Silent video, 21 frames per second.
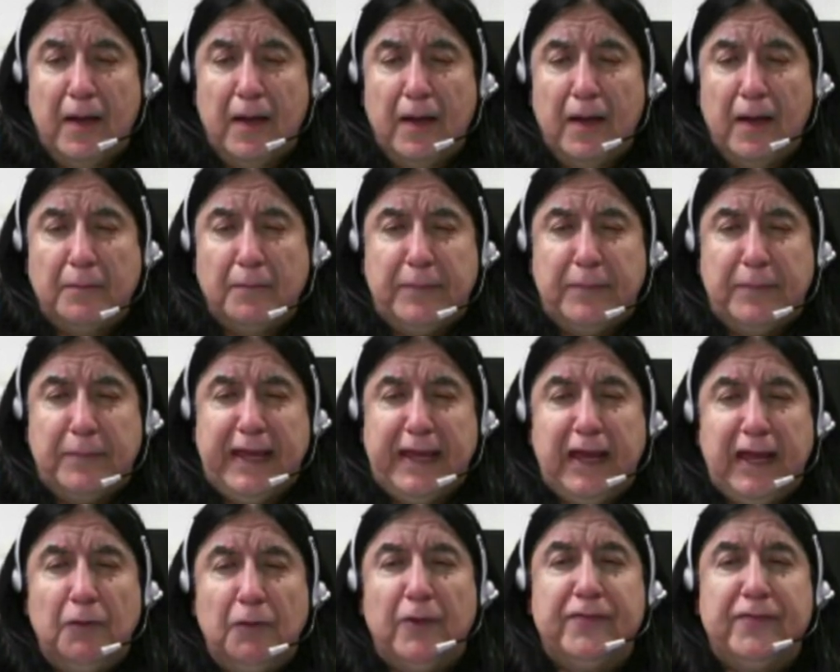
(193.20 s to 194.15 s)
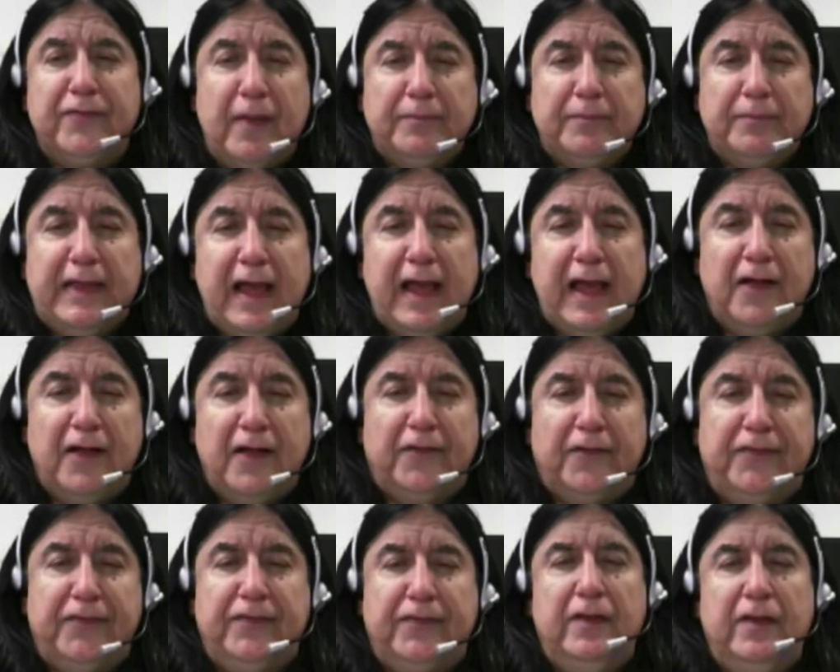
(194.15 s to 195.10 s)
a being was something else,
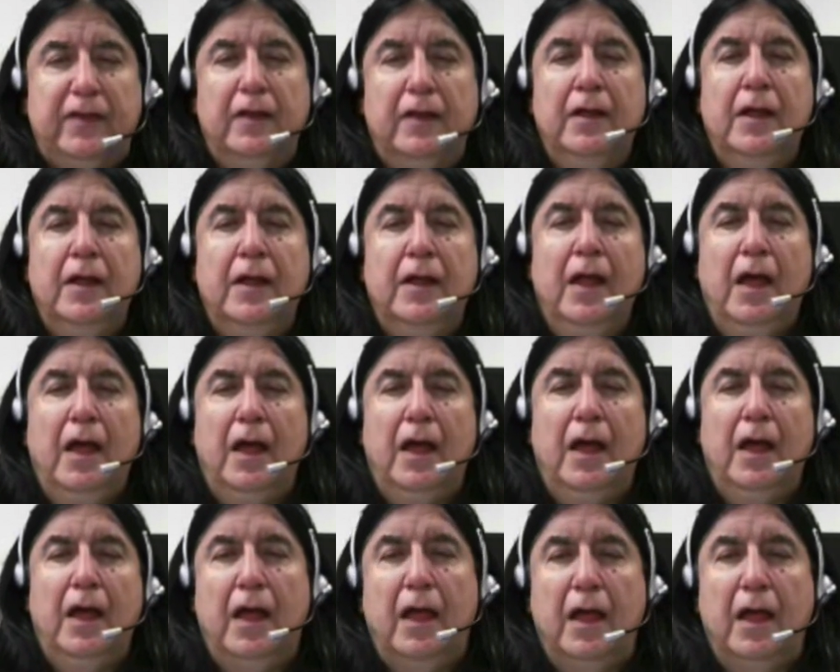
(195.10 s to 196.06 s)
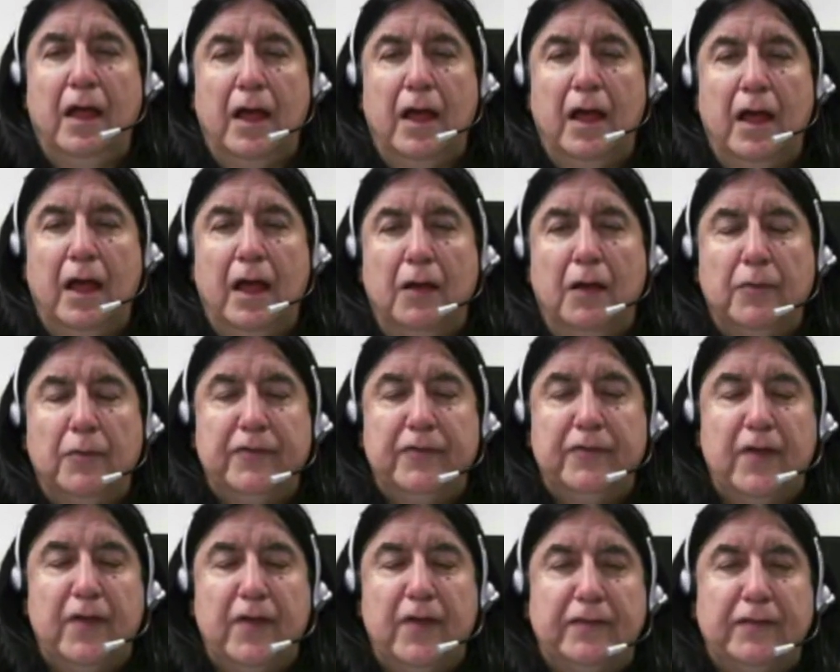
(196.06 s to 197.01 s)
was
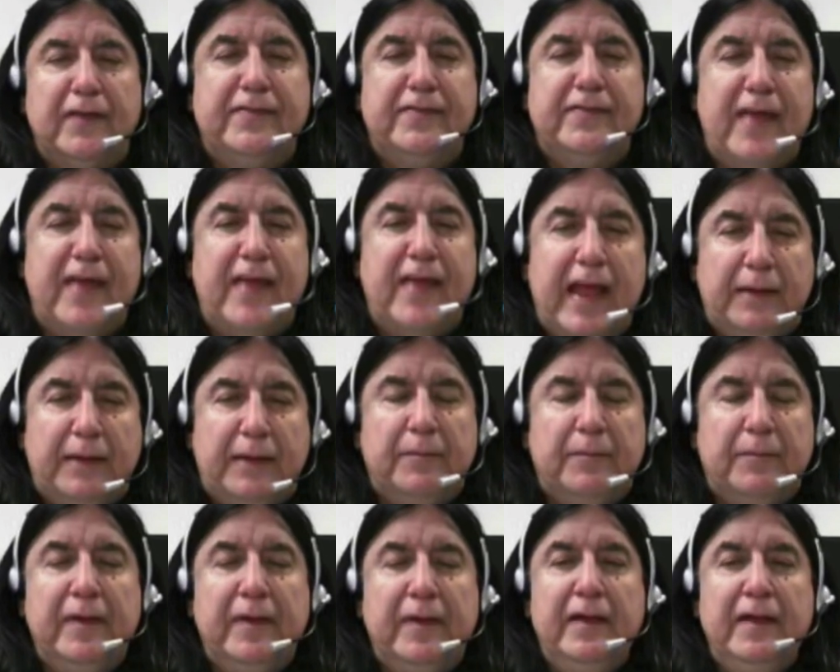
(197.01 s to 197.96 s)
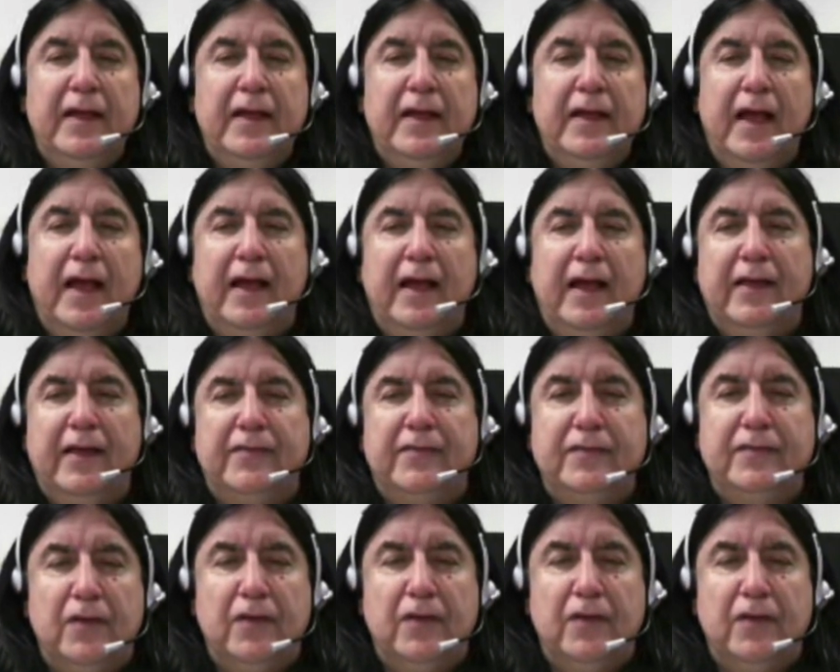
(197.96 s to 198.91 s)
not the same as
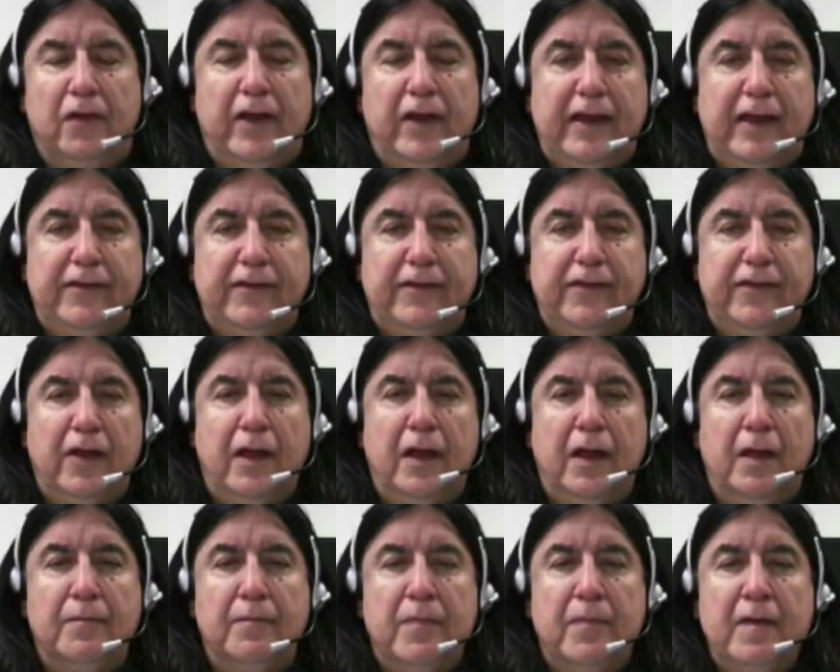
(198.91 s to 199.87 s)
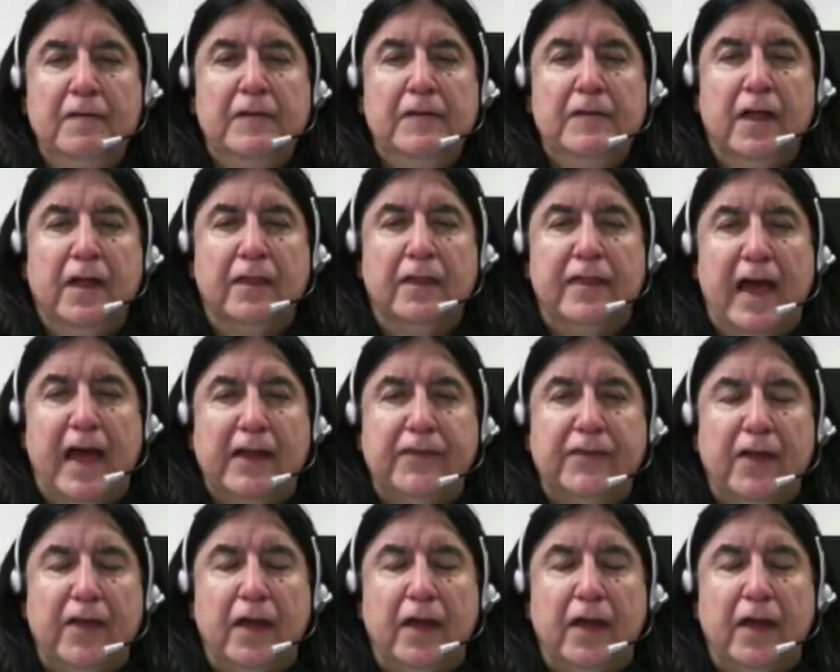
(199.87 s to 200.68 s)
knowledge. That